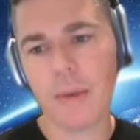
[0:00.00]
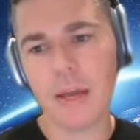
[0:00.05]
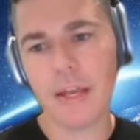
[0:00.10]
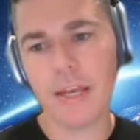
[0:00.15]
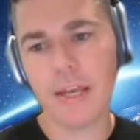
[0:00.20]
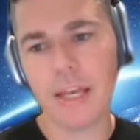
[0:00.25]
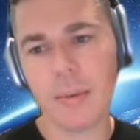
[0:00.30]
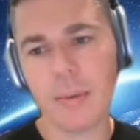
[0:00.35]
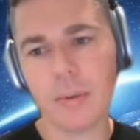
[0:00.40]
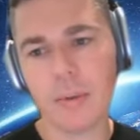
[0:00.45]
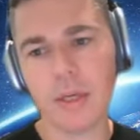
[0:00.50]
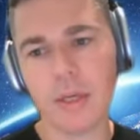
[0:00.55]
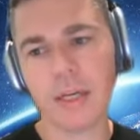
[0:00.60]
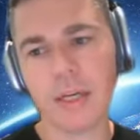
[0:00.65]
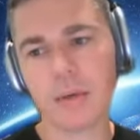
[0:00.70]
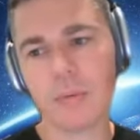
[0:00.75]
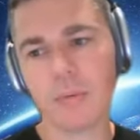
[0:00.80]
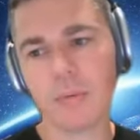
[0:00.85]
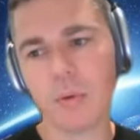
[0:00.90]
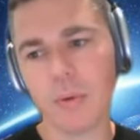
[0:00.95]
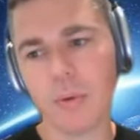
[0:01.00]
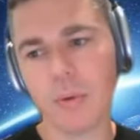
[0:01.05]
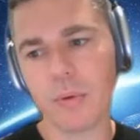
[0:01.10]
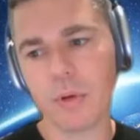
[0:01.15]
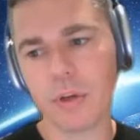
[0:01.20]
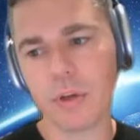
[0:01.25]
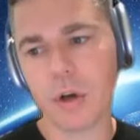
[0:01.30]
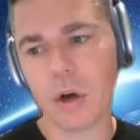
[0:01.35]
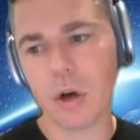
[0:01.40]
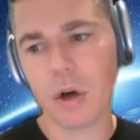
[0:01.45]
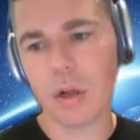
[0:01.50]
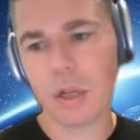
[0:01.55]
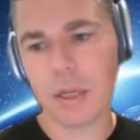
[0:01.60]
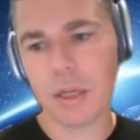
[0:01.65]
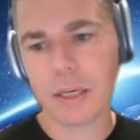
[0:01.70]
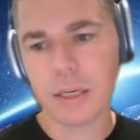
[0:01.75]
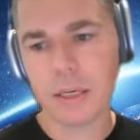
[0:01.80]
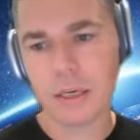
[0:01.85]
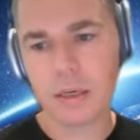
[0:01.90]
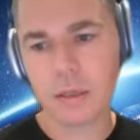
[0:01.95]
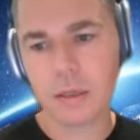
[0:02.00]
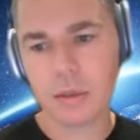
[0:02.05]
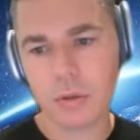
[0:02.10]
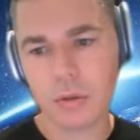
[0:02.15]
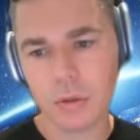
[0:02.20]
um, enabling what we would call like uh,